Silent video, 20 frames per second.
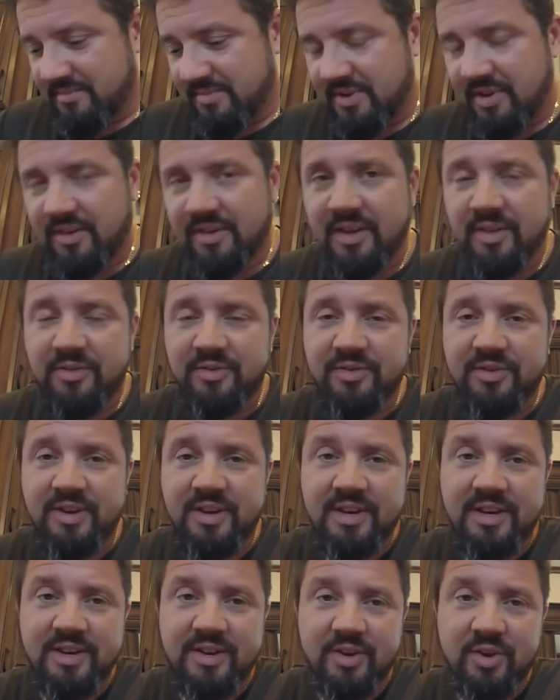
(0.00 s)
Tell Heather she
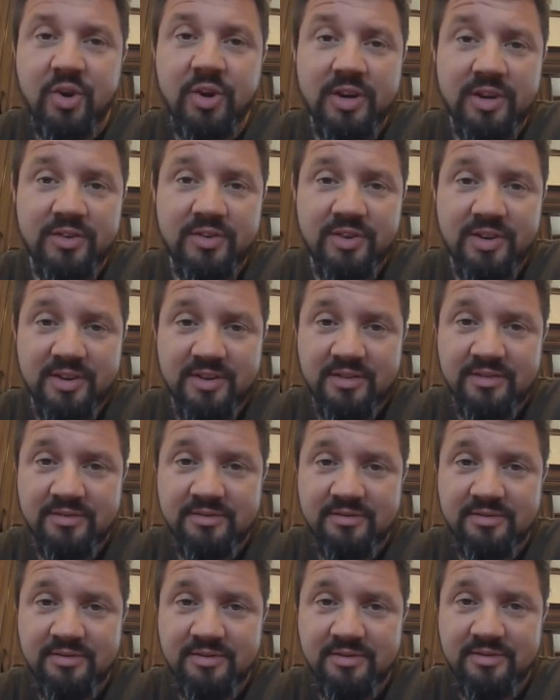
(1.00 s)
got to get a cooking channel.
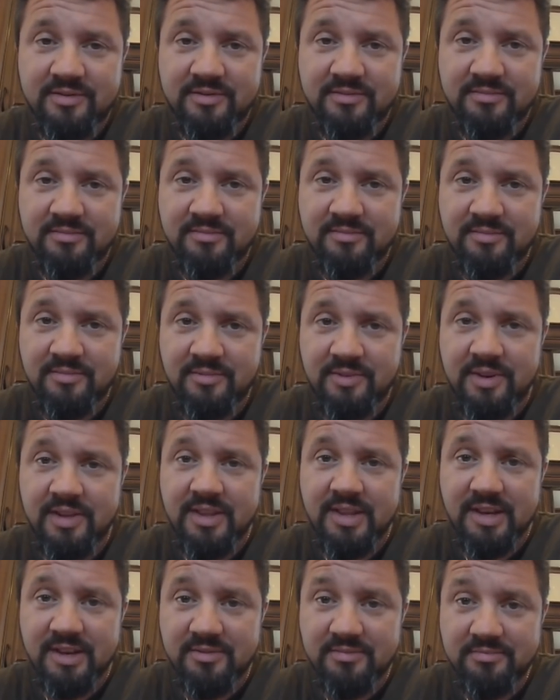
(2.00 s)
What do you
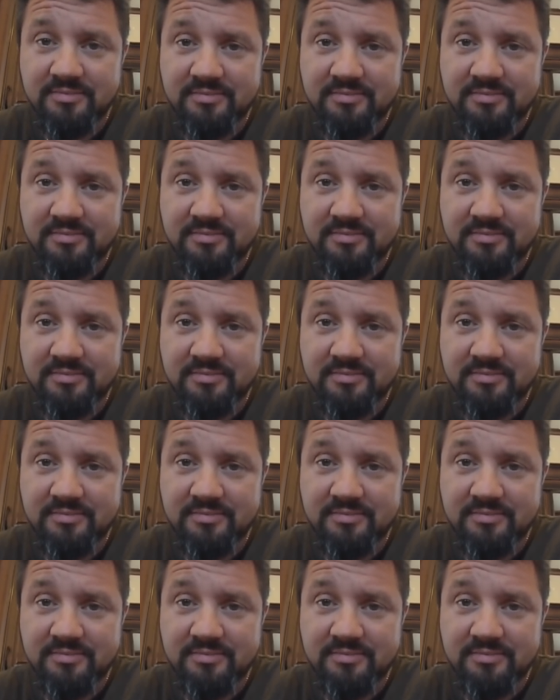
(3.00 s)
think?